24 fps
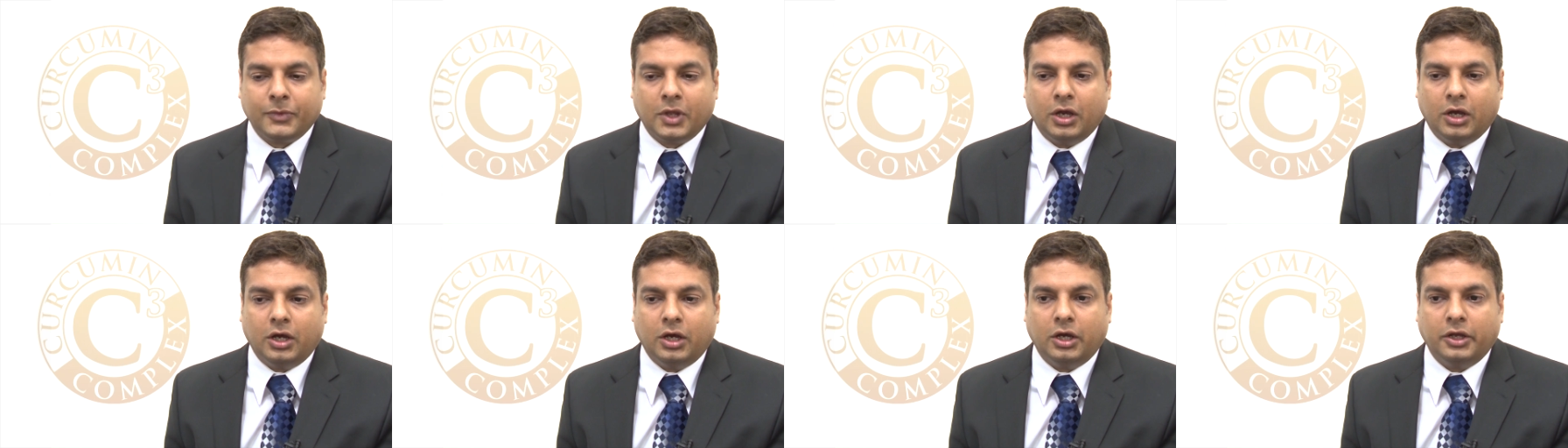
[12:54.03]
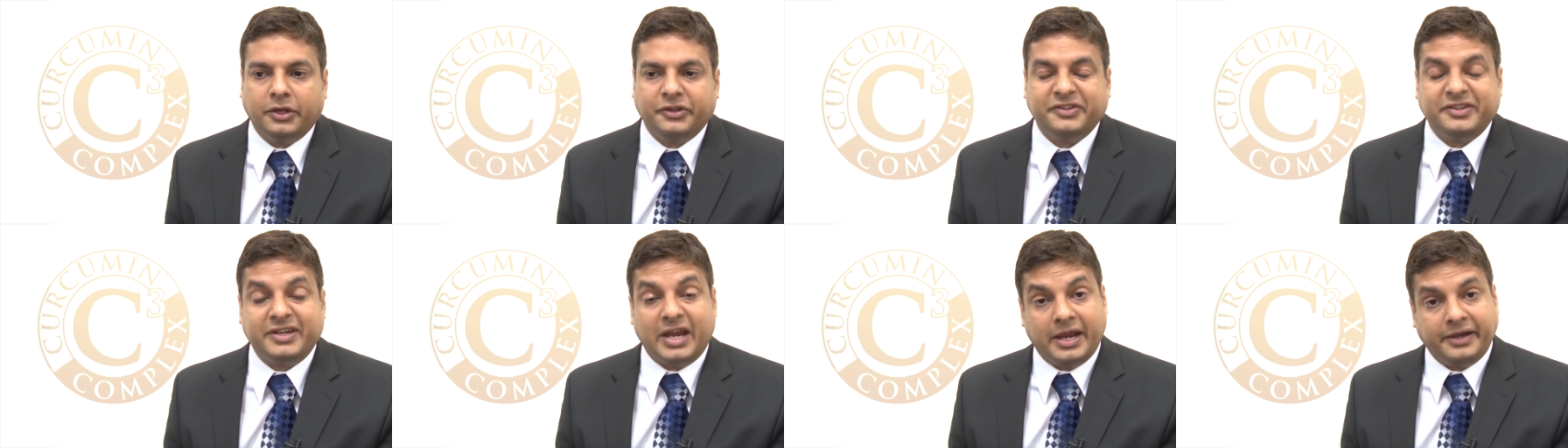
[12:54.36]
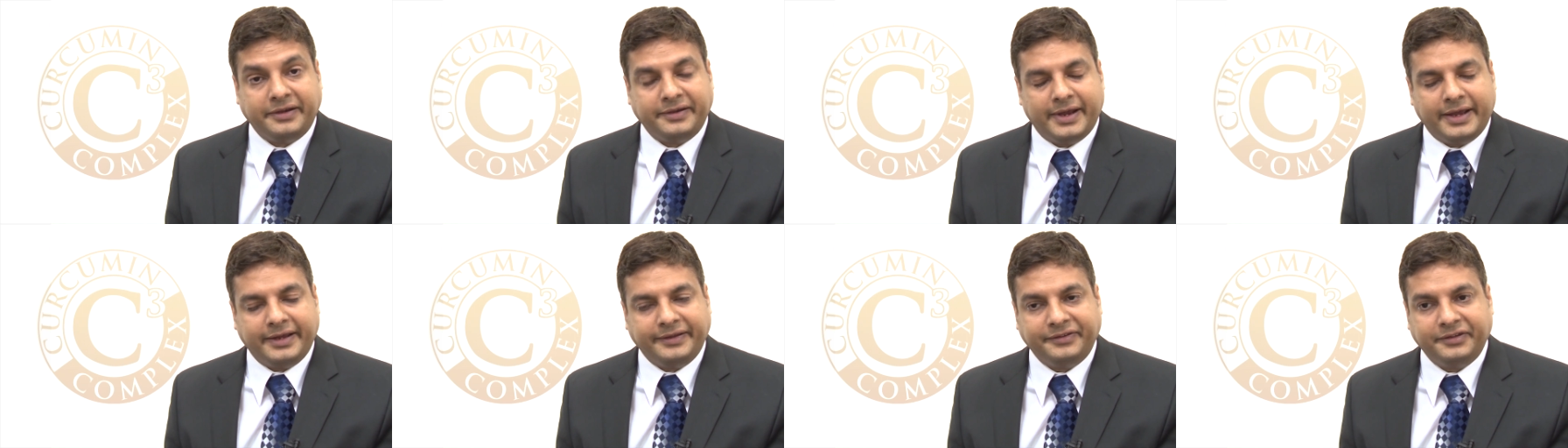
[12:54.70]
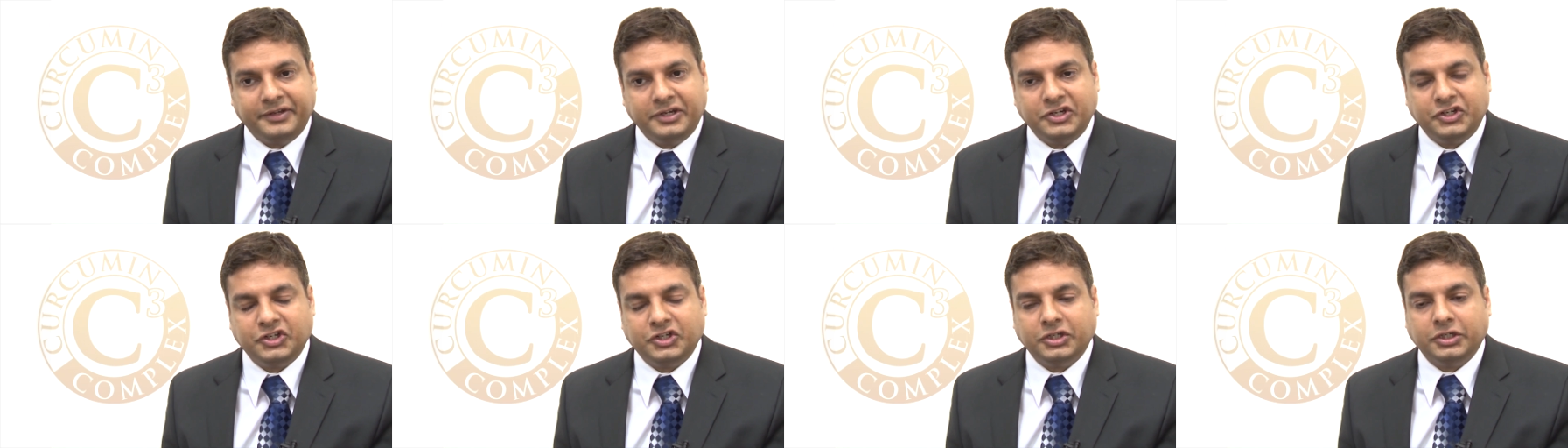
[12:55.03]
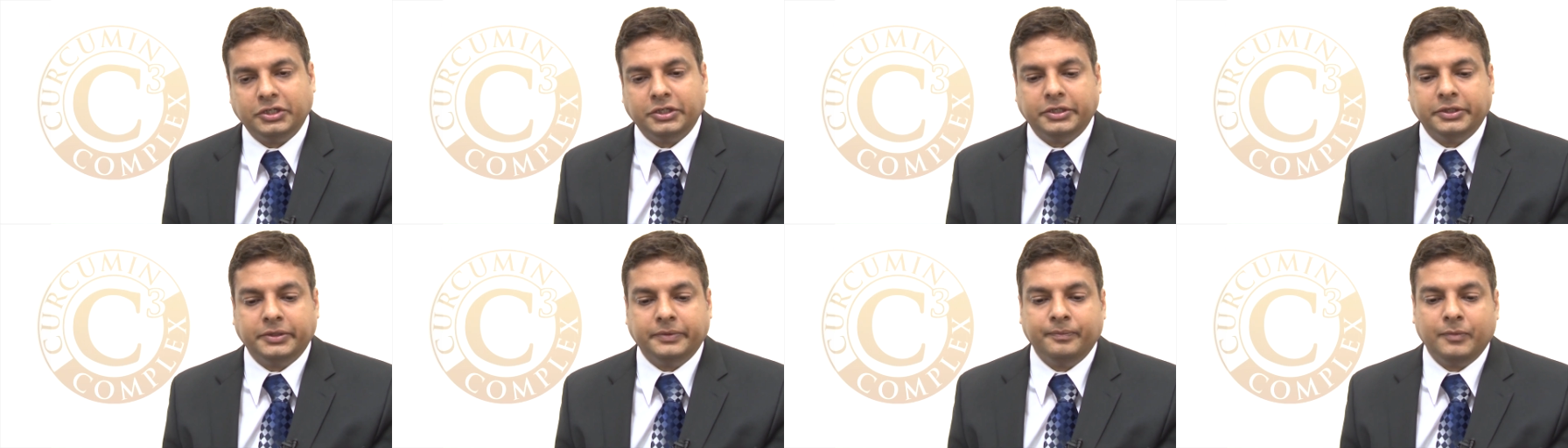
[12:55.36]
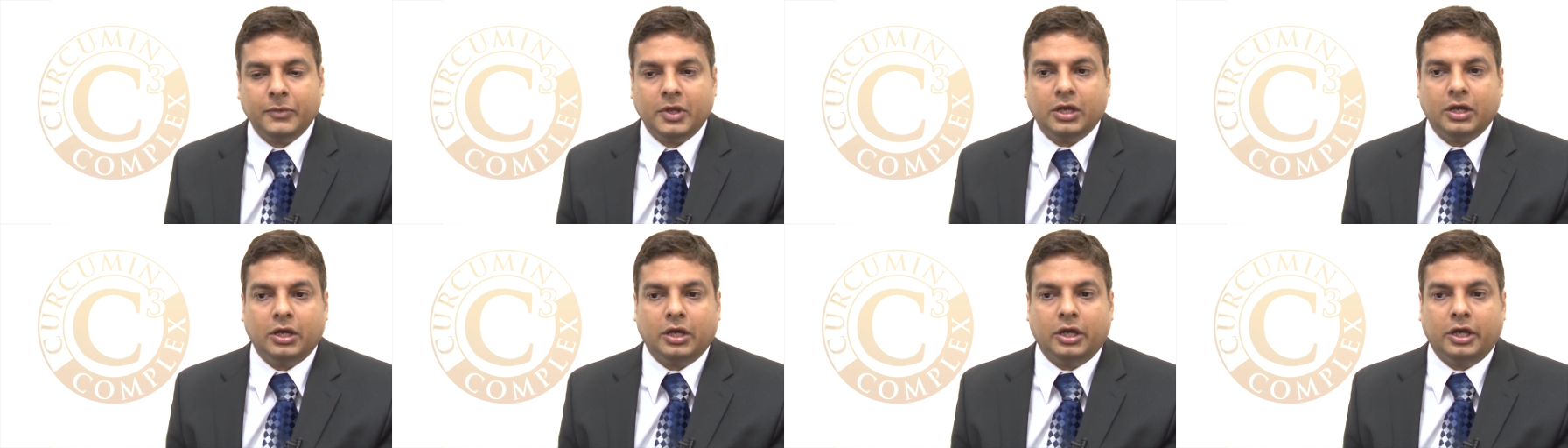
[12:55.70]
uh, standardization,
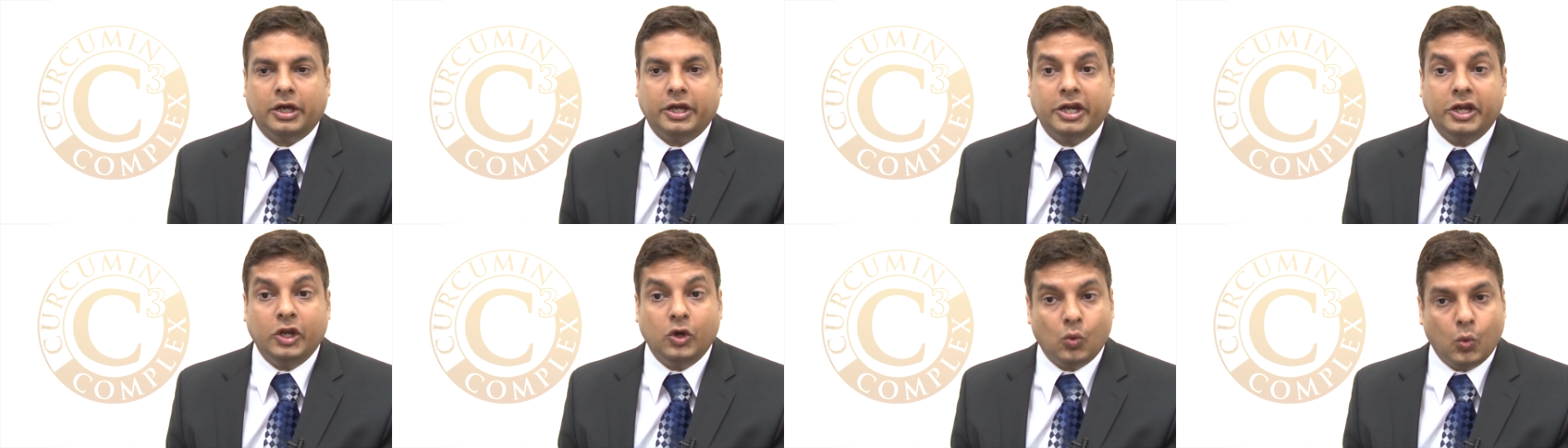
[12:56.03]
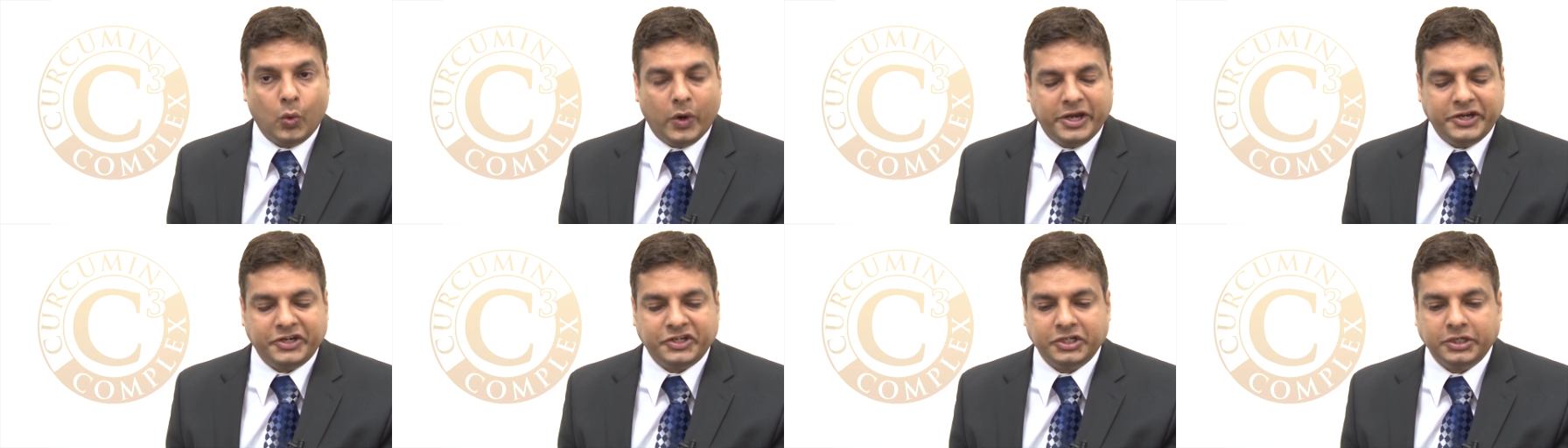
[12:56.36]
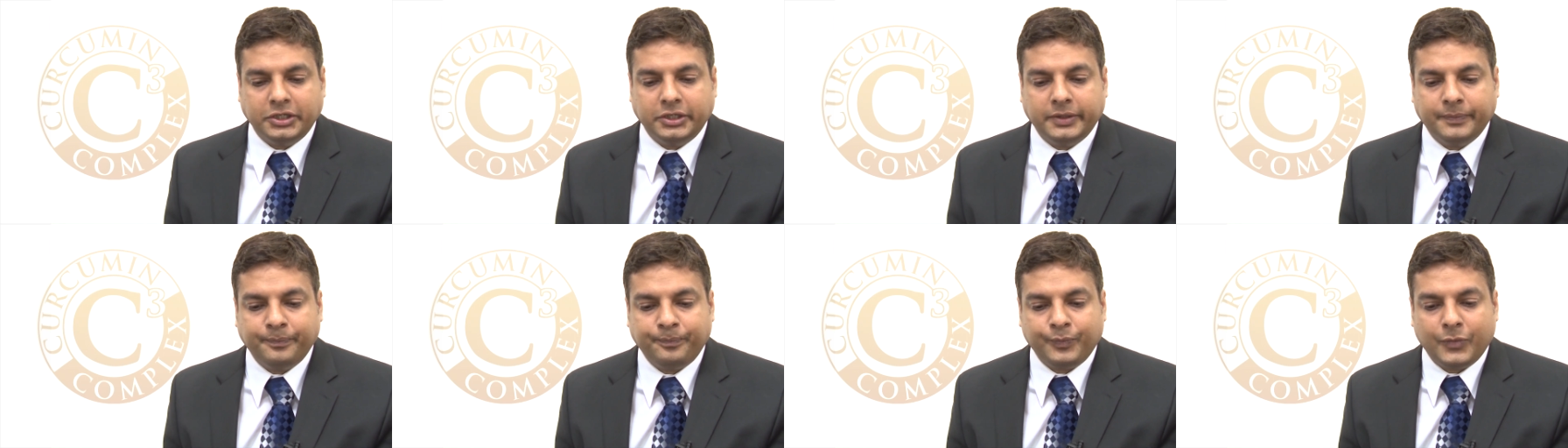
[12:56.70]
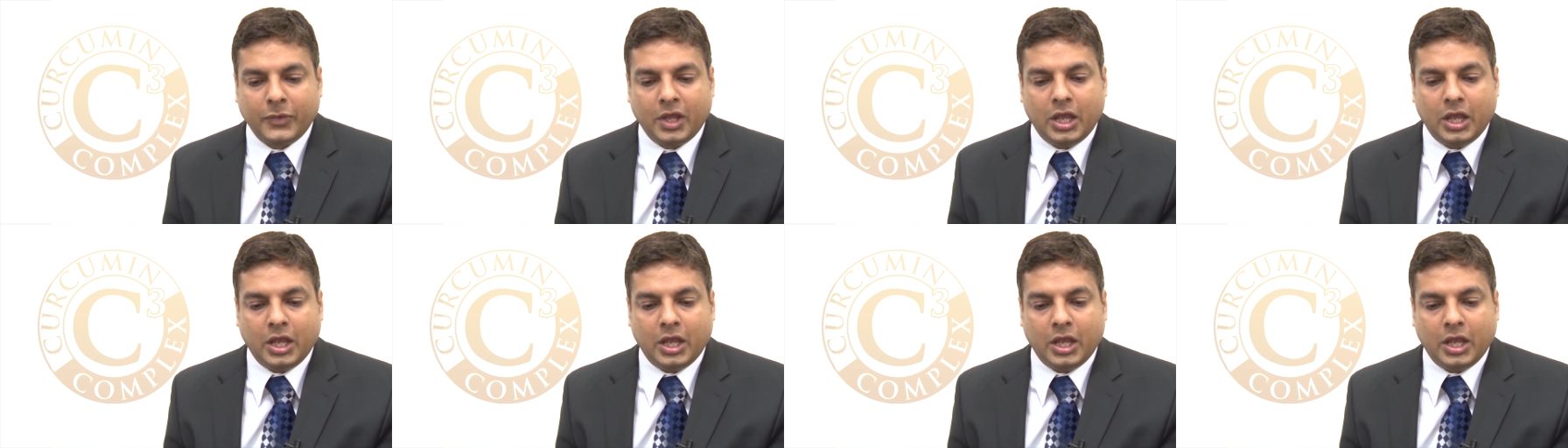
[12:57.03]
uh, innovation,